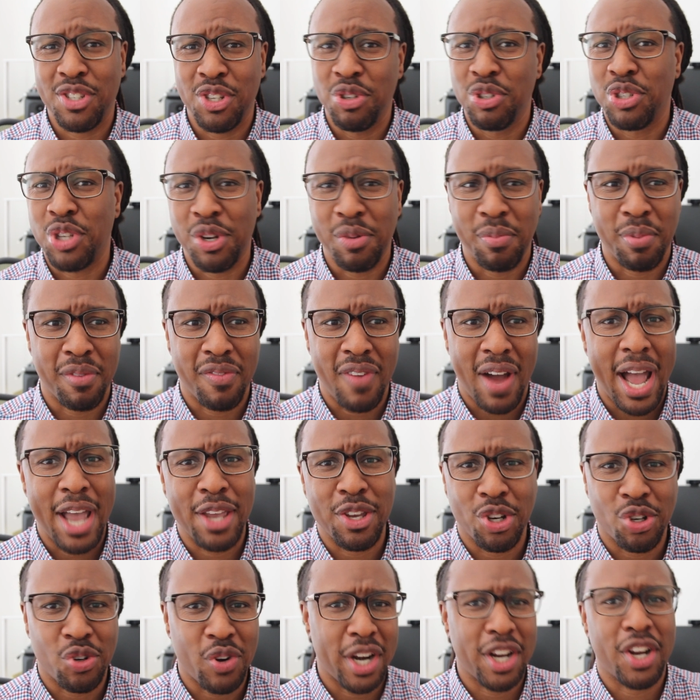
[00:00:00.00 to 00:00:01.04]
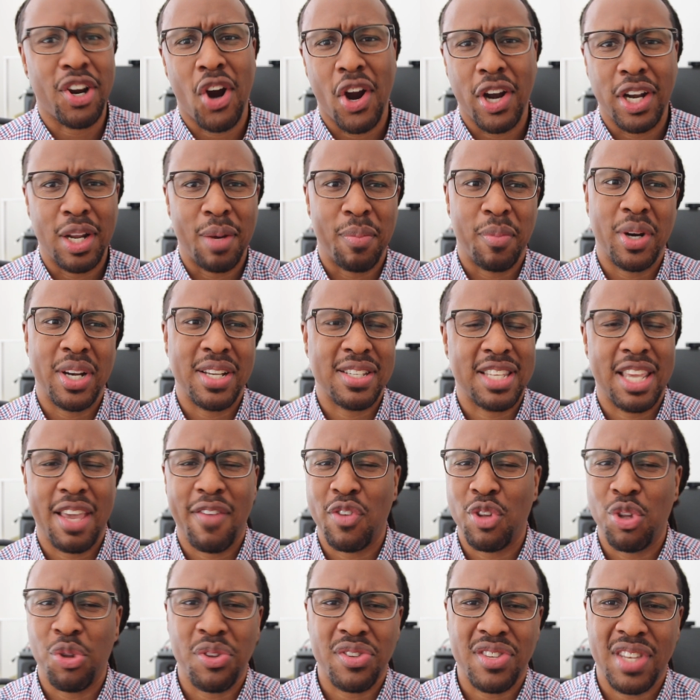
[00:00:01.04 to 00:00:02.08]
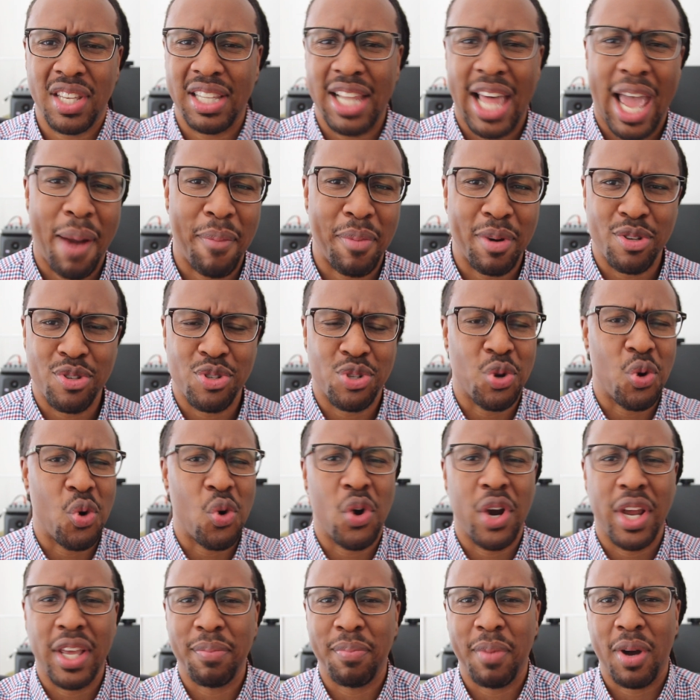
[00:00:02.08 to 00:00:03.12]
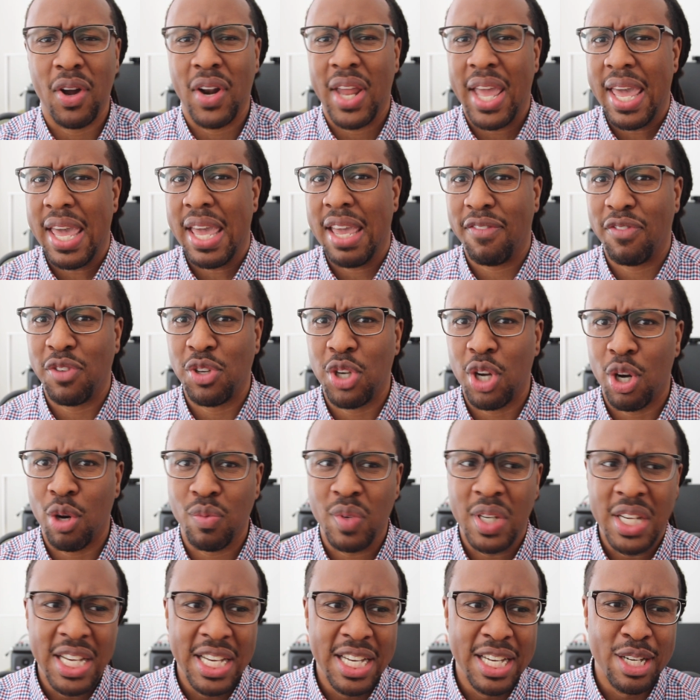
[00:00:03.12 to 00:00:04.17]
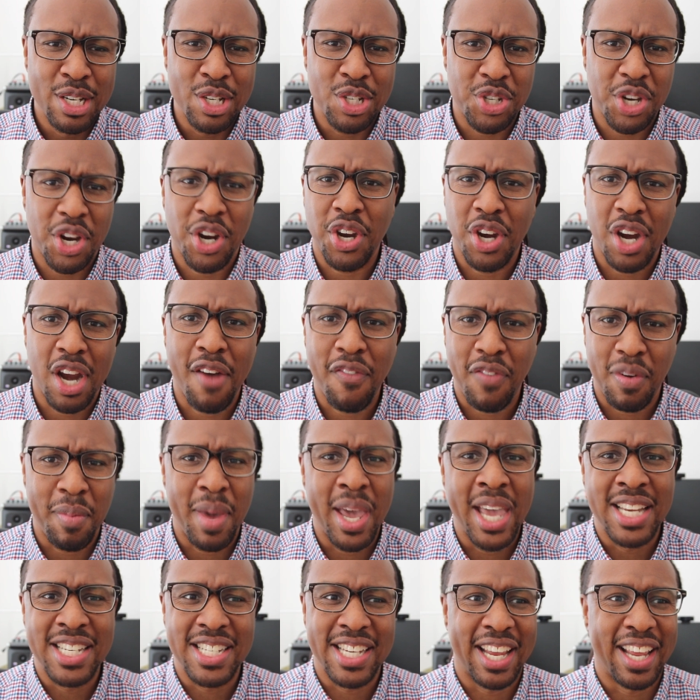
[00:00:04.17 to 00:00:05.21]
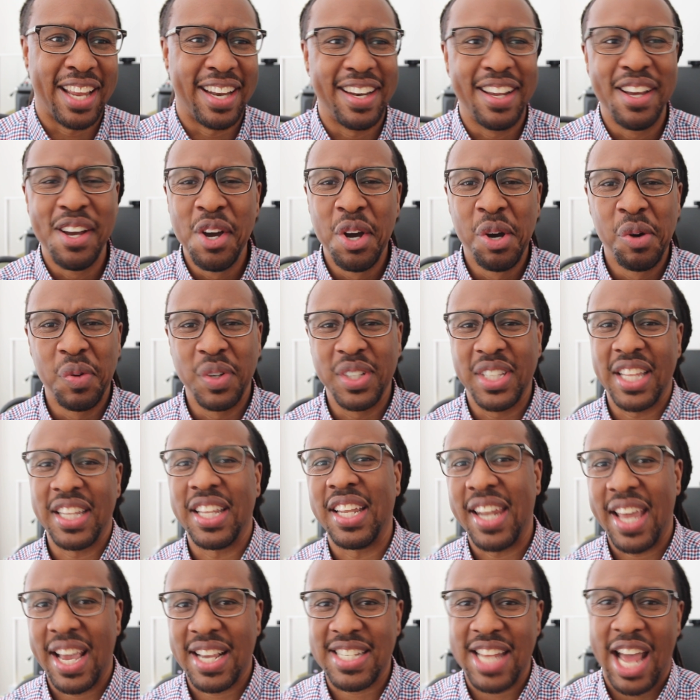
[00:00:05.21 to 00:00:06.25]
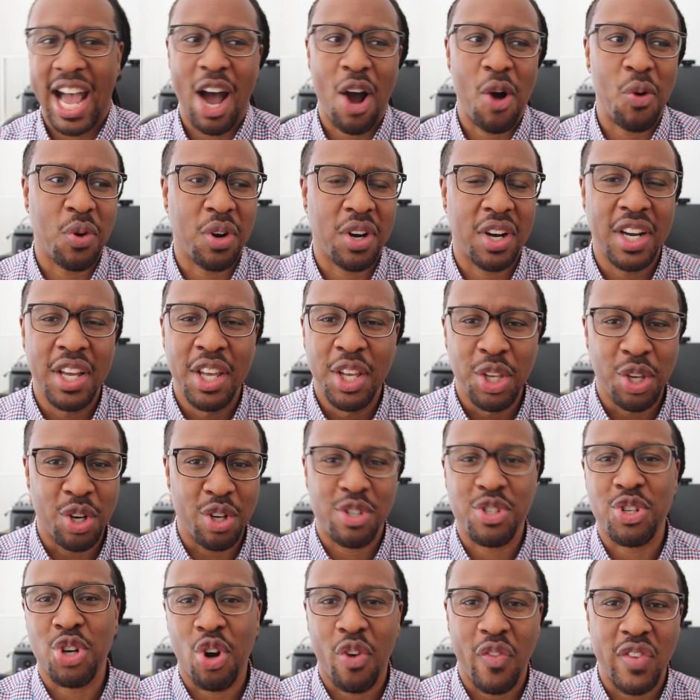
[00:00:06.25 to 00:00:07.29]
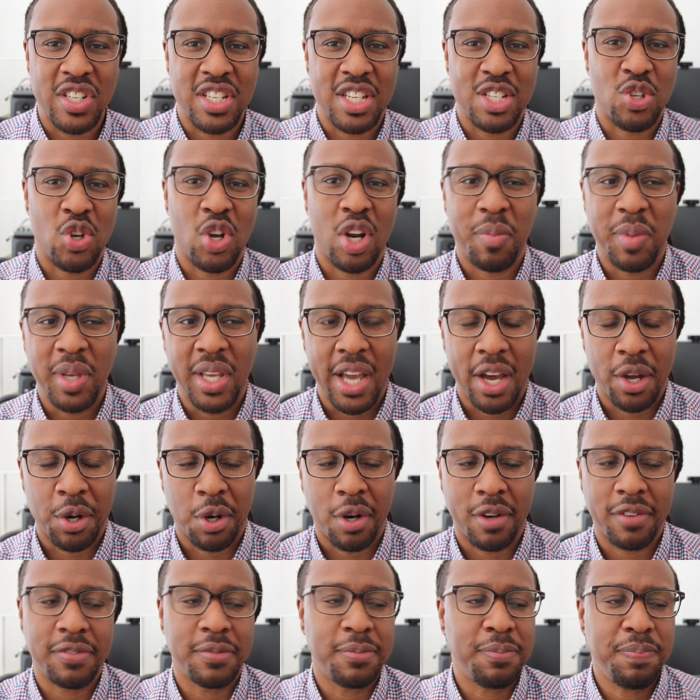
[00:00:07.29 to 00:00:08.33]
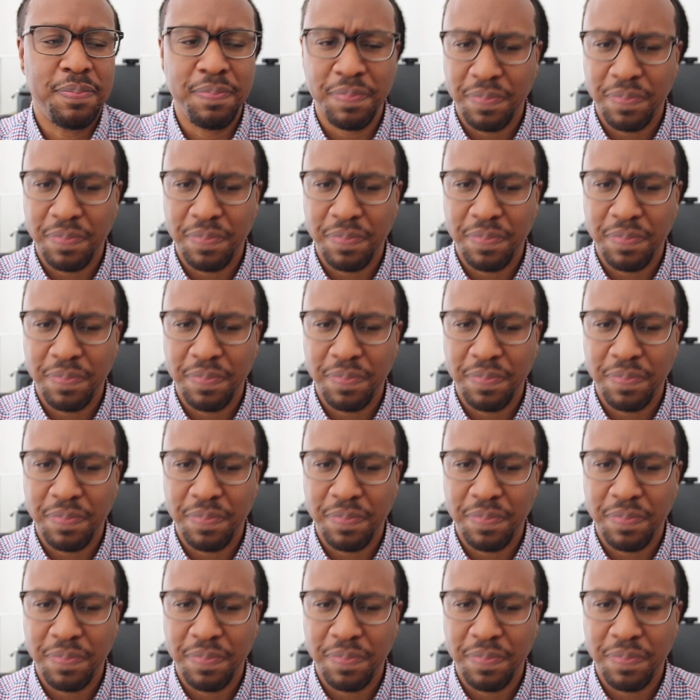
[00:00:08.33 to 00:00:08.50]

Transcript: to provide your credit card number, and it's giving you this elaborate story about, hey, if you don't share your information within the next hour, your service is going to be cut off.